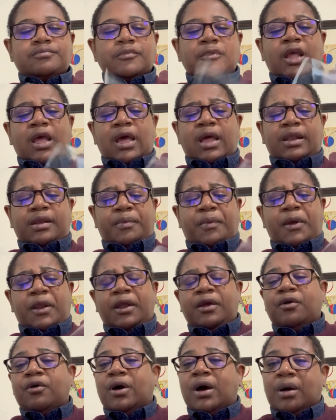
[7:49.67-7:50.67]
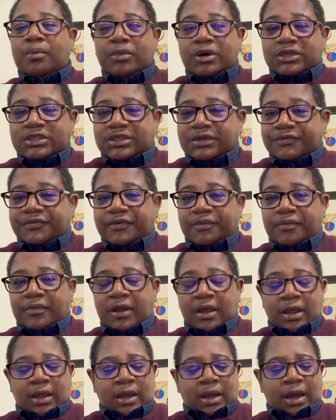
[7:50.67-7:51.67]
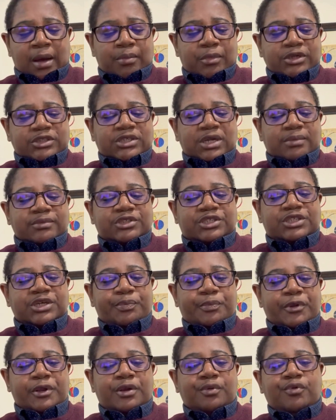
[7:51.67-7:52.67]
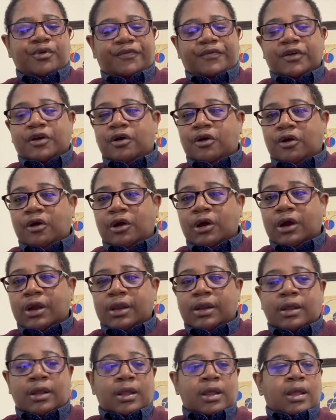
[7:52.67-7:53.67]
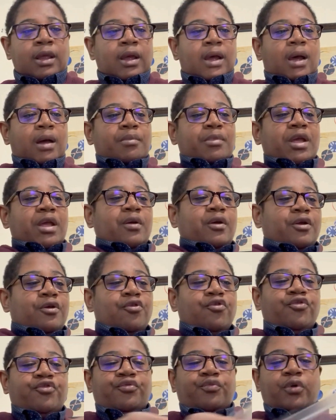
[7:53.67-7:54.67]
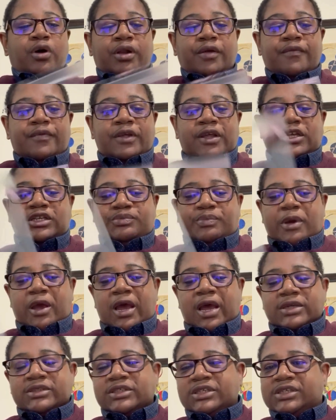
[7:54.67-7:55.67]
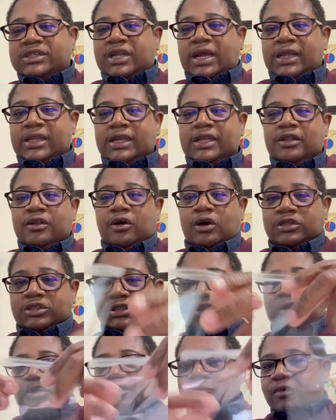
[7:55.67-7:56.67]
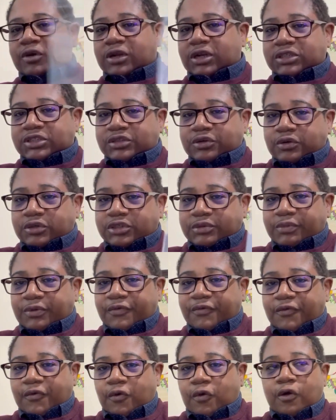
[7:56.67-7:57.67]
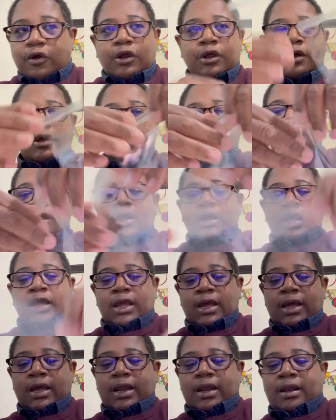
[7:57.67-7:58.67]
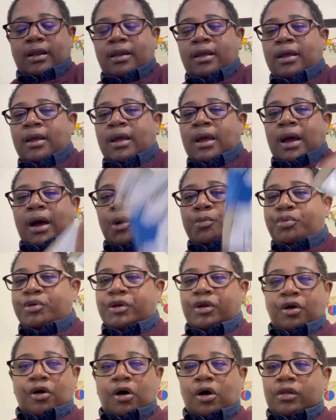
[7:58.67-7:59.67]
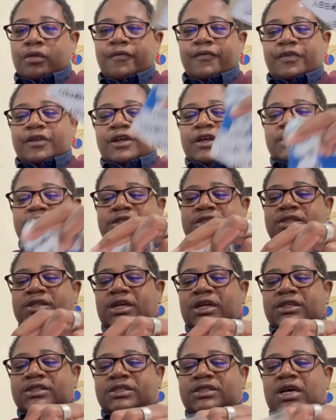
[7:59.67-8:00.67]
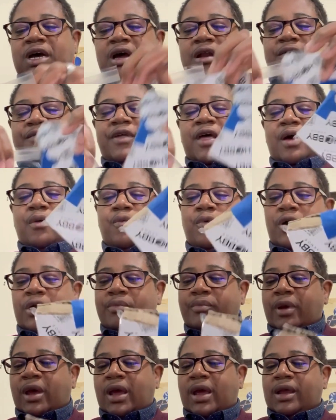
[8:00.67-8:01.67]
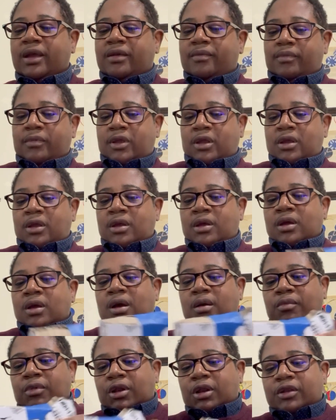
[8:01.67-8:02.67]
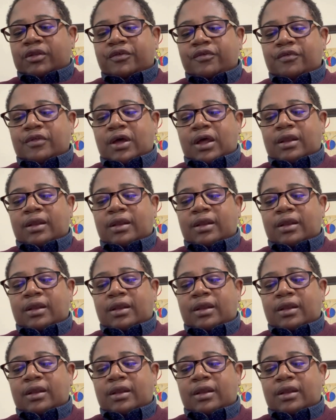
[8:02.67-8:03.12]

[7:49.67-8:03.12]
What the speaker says: and depending on how much I'm shipping with the card, I may use one of these bags. It's slightly larger than the one I showed you before, and I'll put all of this inside of that one bag. I'm going to do that